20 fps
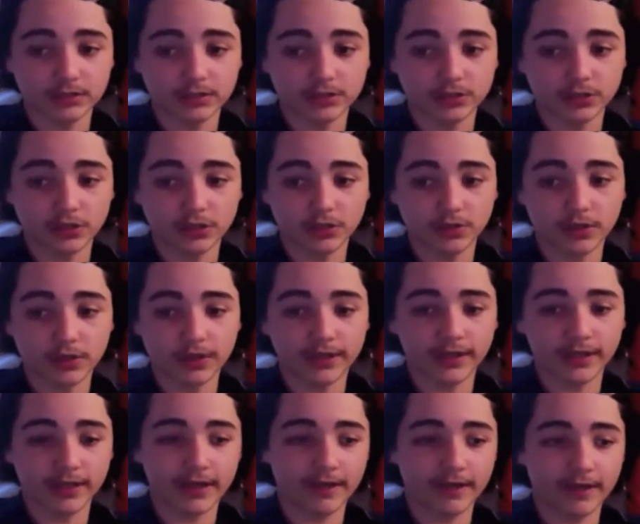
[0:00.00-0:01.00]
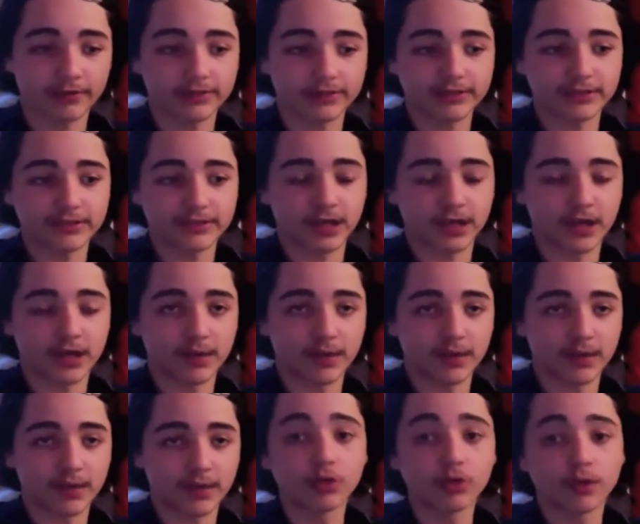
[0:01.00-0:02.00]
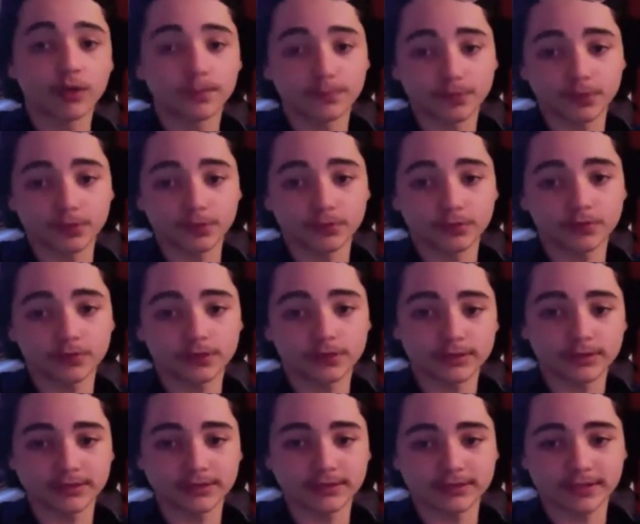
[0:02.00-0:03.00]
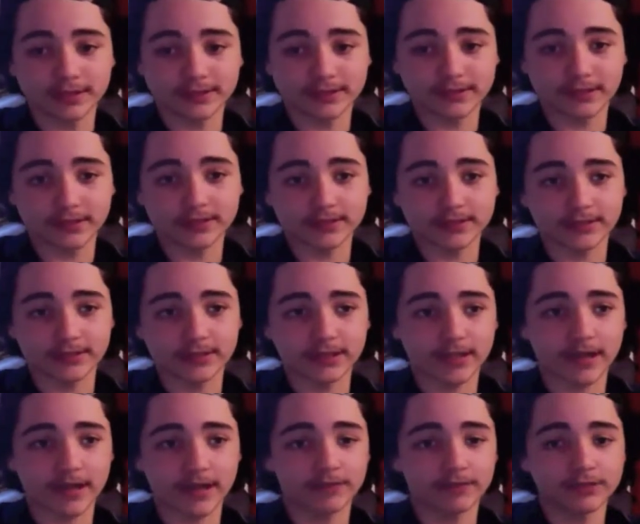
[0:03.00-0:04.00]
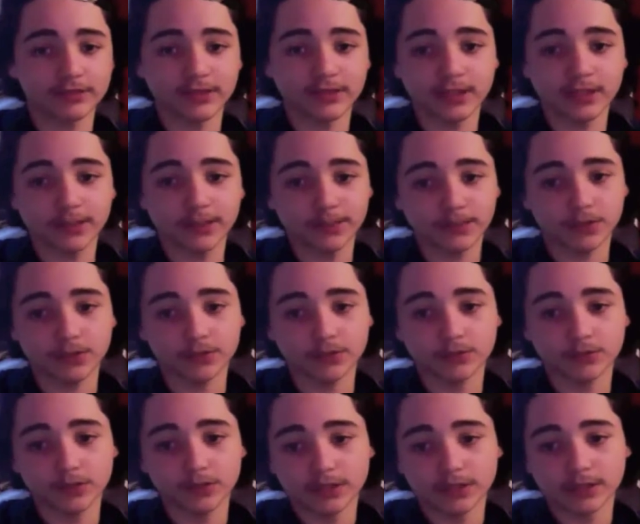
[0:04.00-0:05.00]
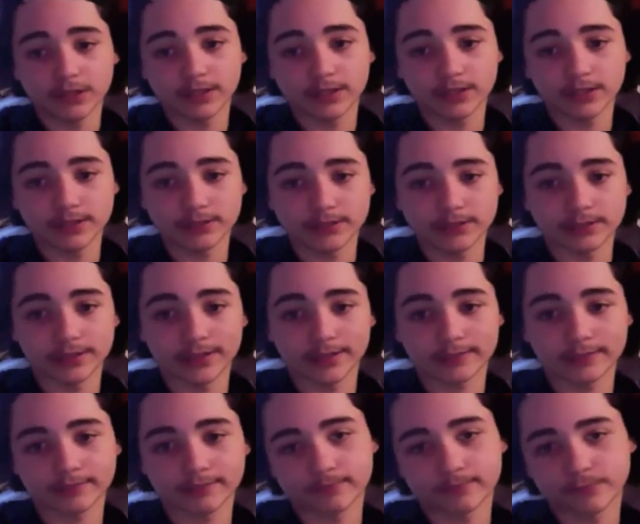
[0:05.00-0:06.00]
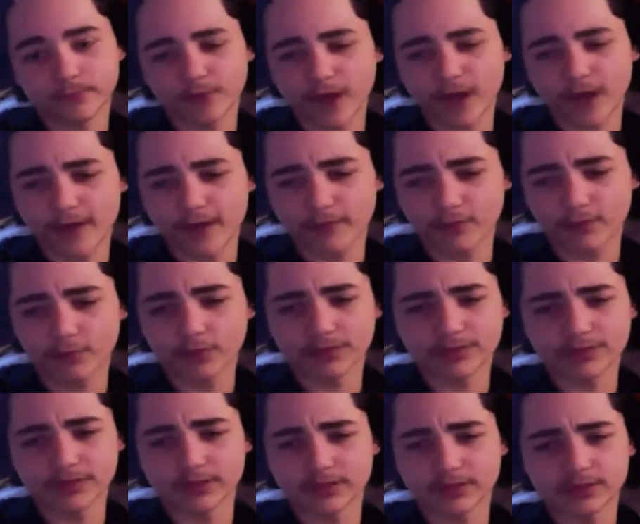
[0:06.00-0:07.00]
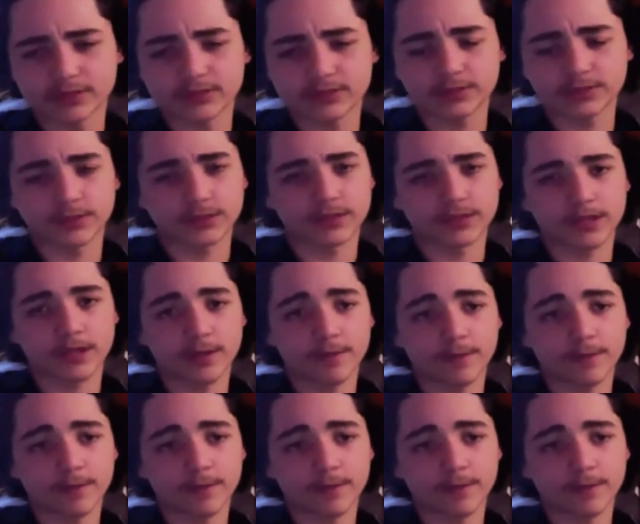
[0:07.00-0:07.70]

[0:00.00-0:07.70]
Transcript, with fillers: you know and then every uh, pull up you do is 10 cents and then every sit up you do is like 5 or 1 cent something like that